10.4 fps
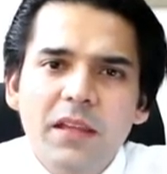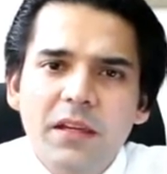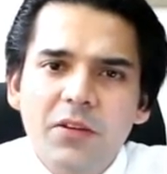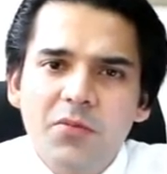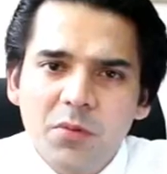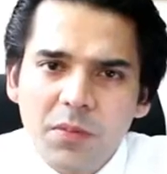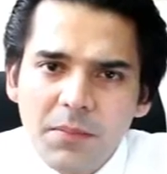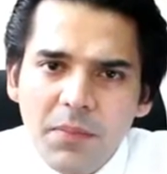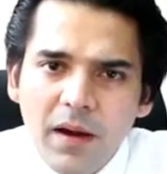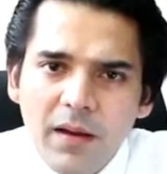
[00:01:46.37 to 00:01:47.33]
that it would
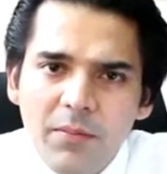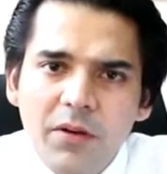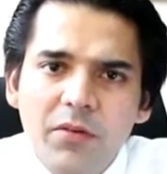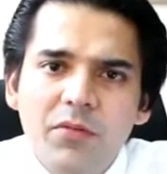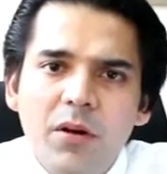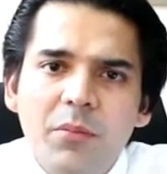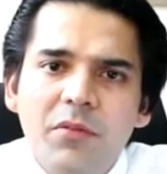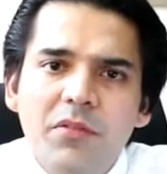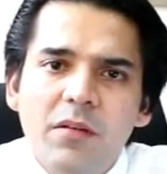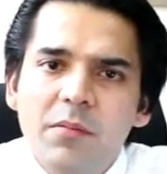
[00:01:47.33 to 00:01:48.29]
be a parliamentary form
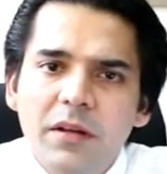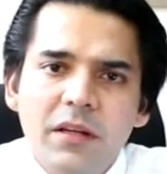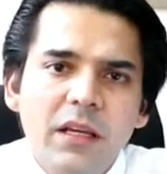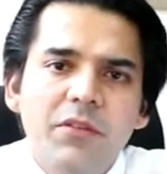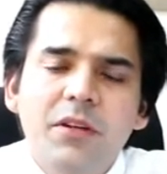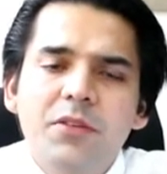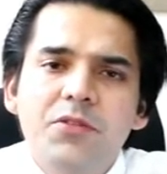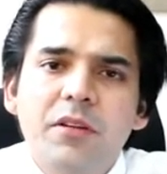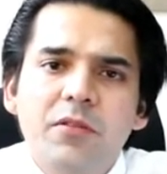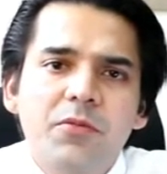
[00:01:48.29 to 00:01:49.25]
of government and Governor
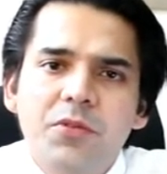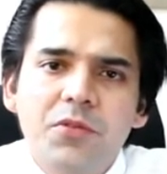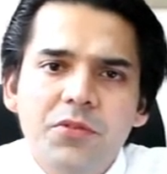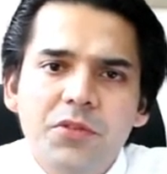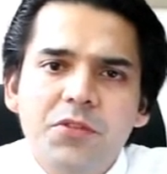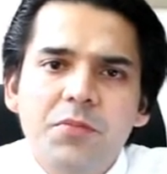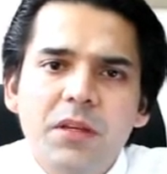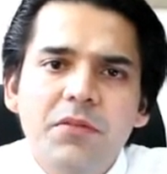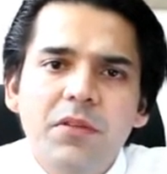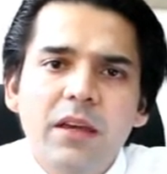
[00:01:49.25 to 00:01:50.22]
General would just
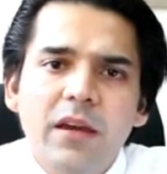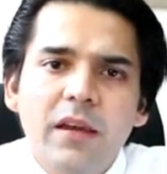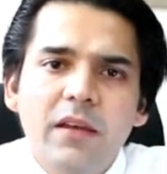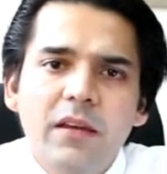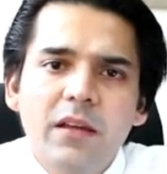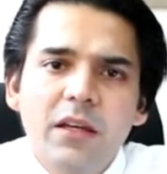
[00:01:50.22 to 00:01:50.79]
be a figurehead.